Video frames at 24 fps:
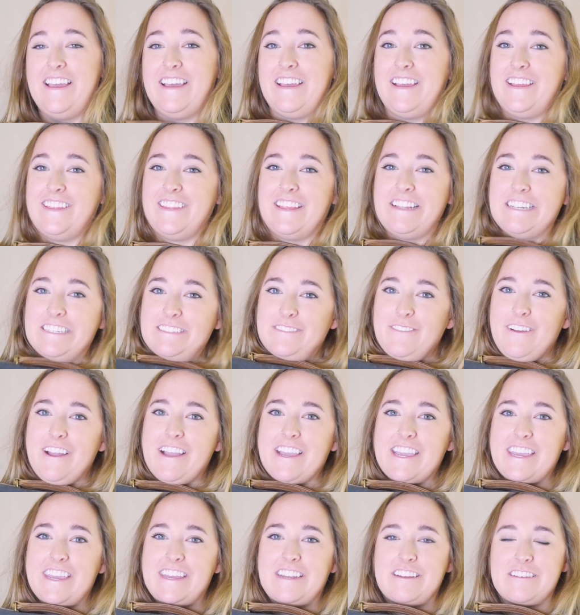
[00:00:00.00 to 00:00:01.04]
And that is
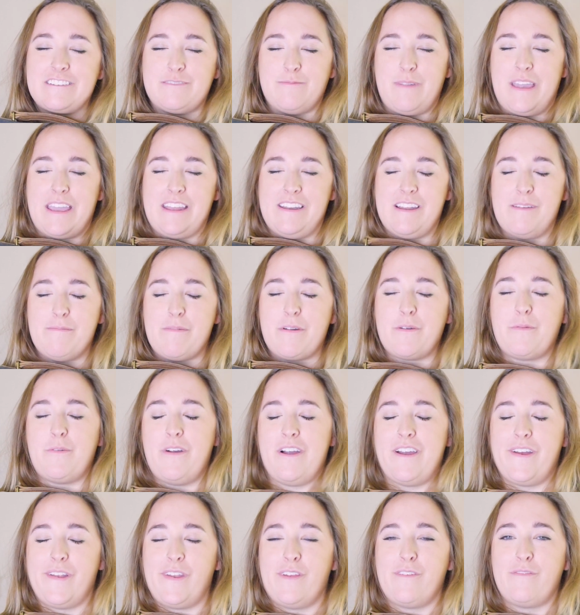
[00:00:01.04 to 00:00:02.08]
why it is my number
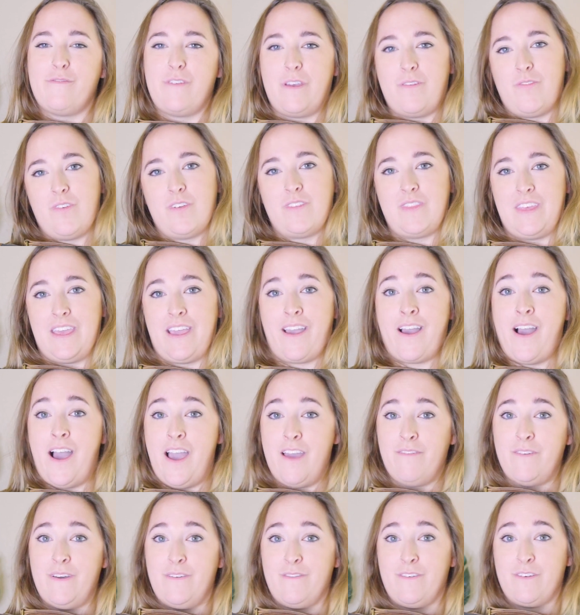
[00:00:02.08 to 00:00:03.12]
1 favorite thing
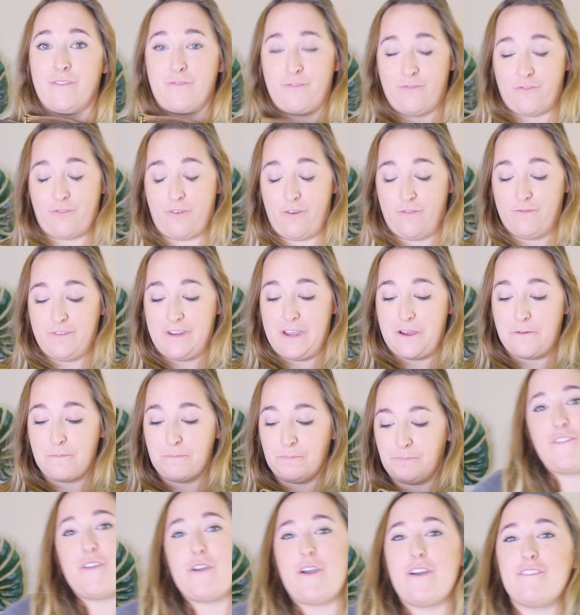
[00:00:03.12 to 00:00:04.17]
I've ever thrifted.
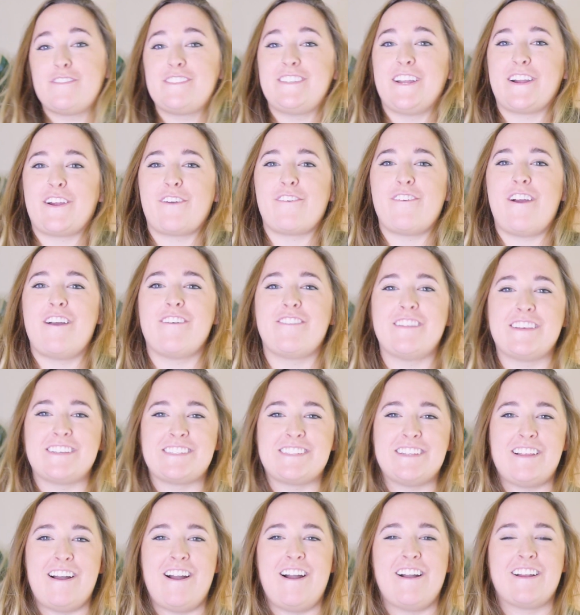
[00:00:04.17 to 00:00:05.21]
If you have stuck around
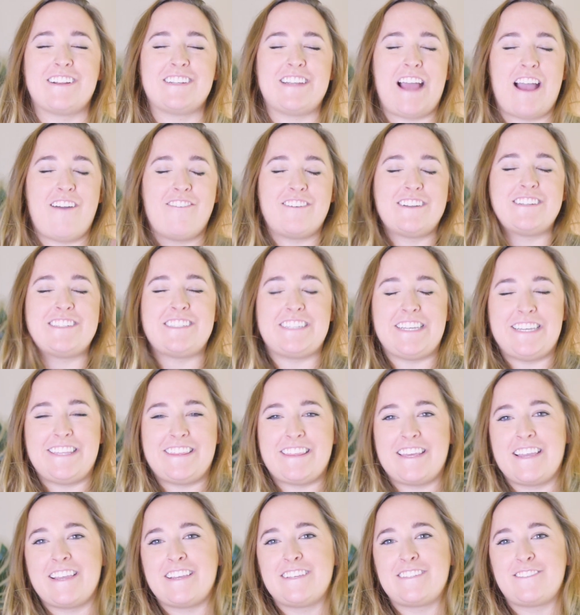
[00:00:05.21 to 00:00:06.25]
this long, I want to say
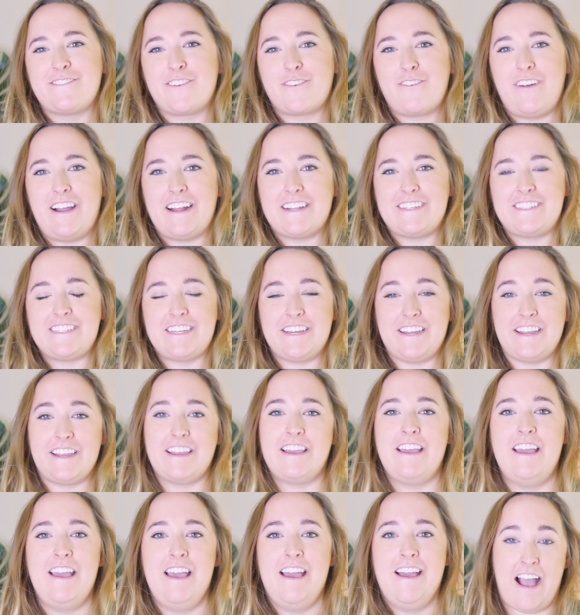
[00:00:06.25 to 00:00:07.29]
thanks for
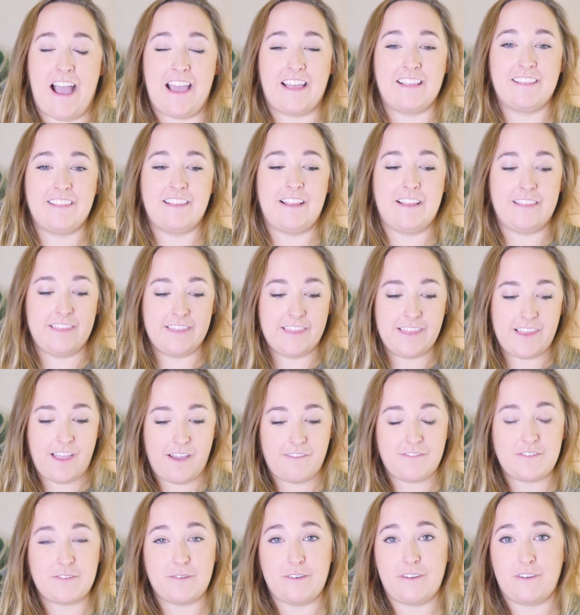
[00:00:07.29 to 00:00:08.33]
watching. I
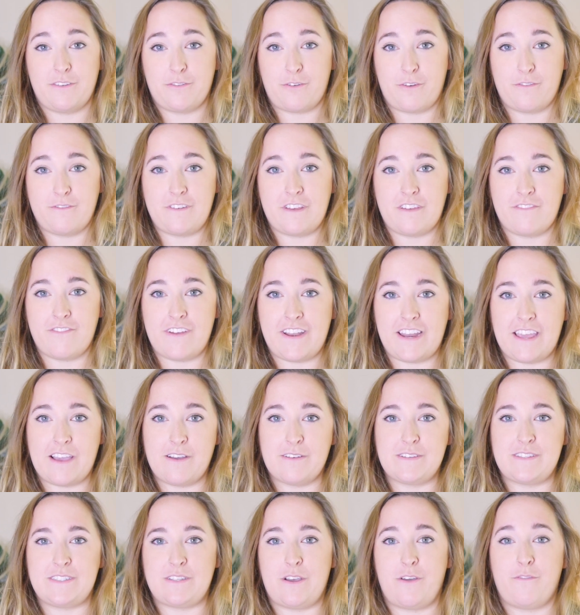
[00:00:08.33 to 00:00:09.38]
love doing thrifting
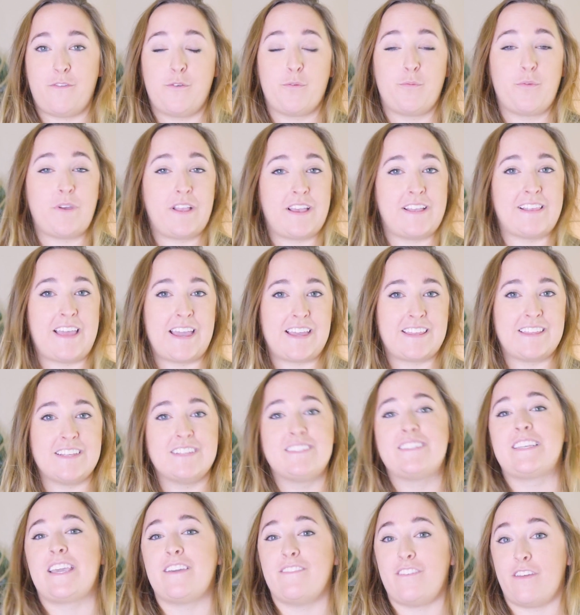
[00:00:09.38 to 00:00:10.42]
videos, so if you really like
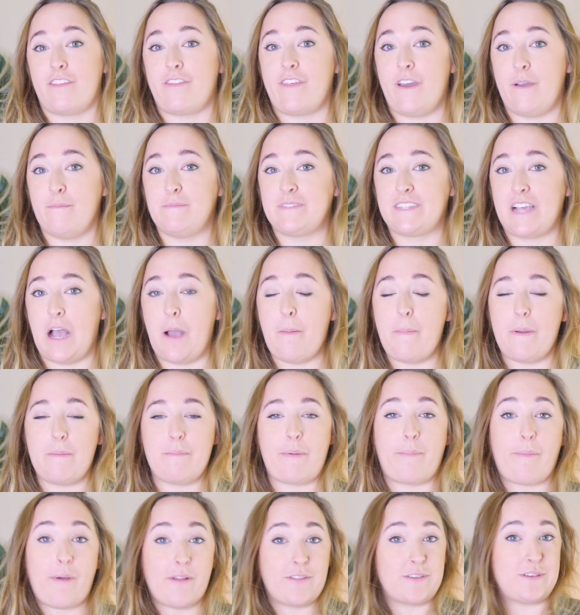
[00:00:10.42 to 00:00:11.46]
this, give it a thumbs up and
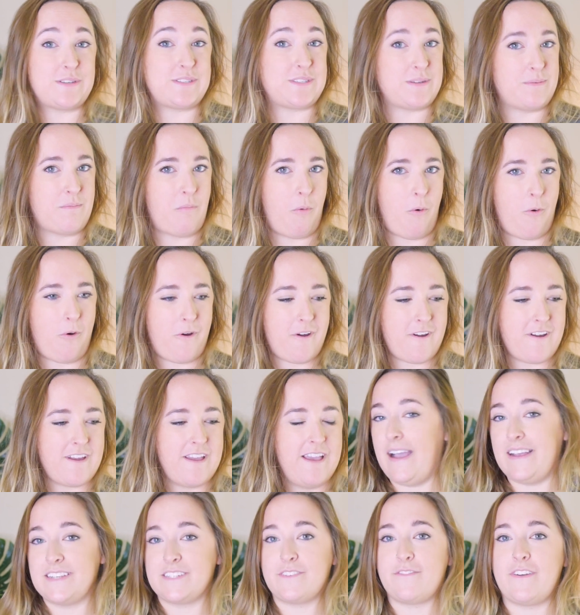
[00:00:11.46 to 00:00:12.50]
maybe I'll do some more.
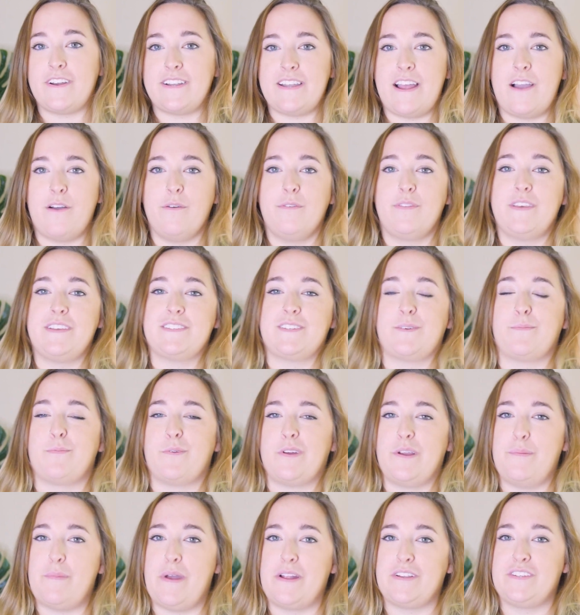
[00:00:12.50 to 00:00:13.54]
As of right now, these are
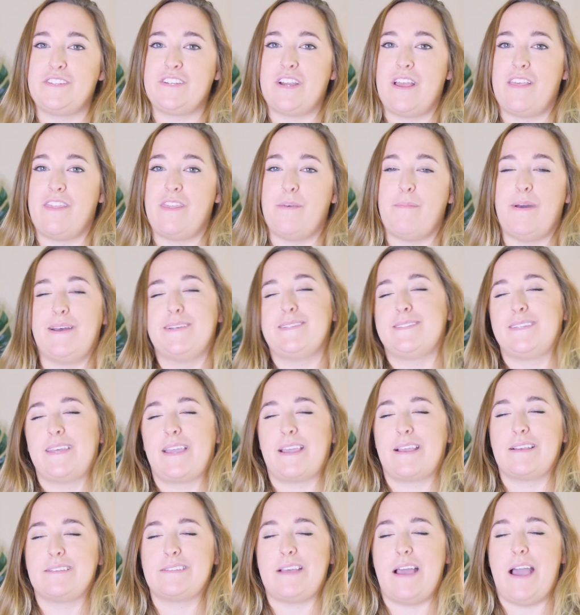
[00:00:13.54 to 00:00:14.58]
pretty much the best
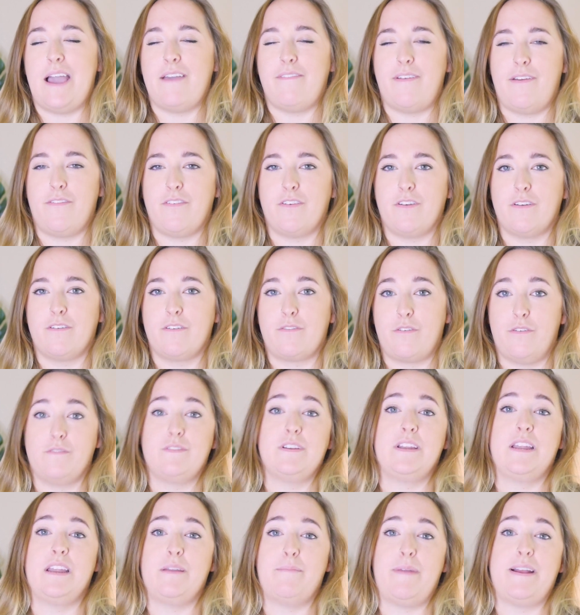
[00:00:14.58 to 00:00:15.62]
things I've ever
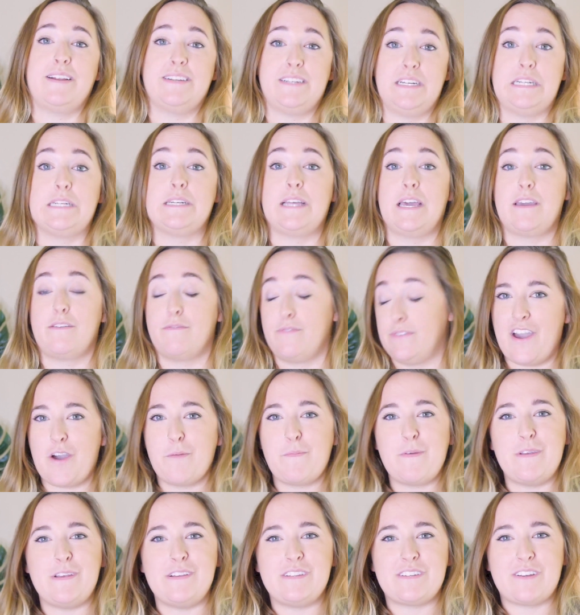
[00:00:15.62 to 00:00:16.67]
thrifted in my entire life. I hope
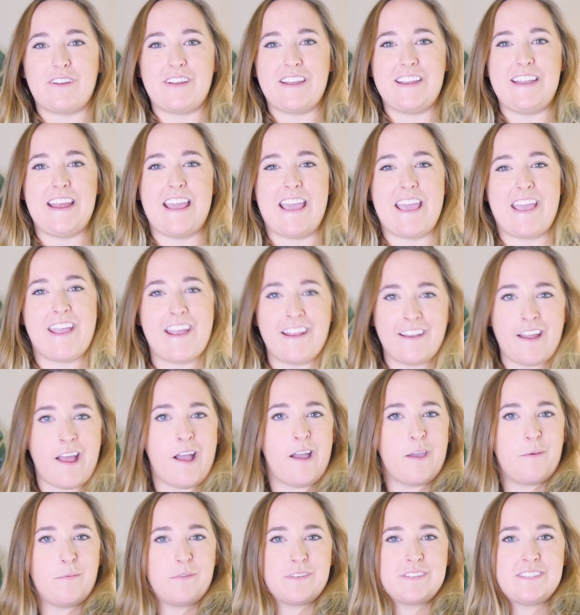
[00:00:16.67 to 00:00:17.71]
you enjoyed, and
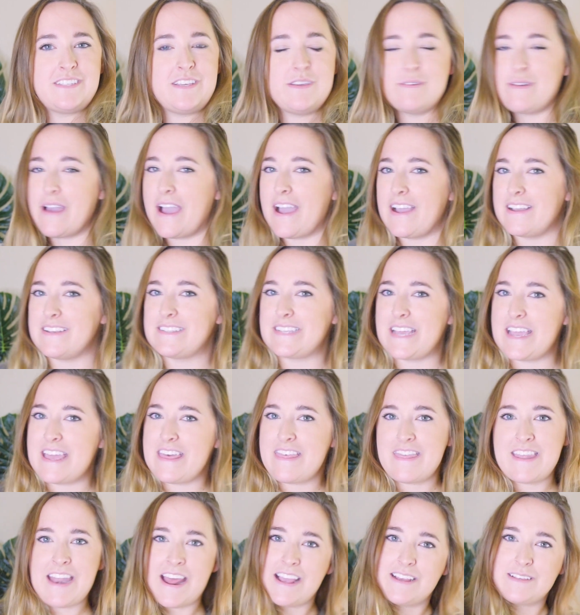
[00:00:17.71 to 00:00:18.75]
I will see you guys in
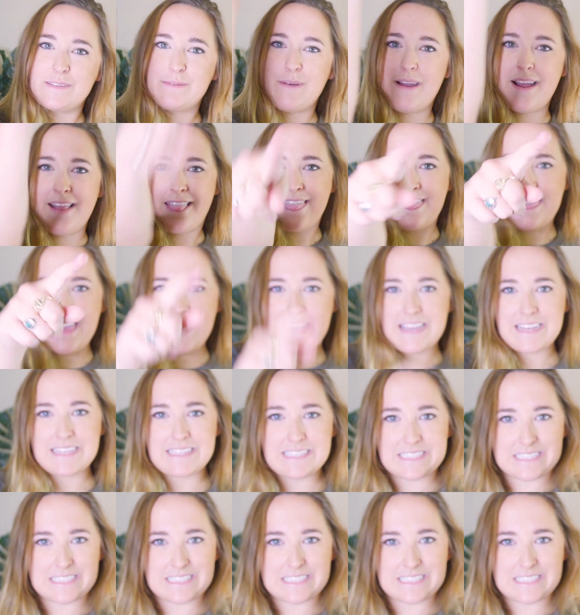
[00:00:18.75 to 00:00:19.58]
the next one. Thanks.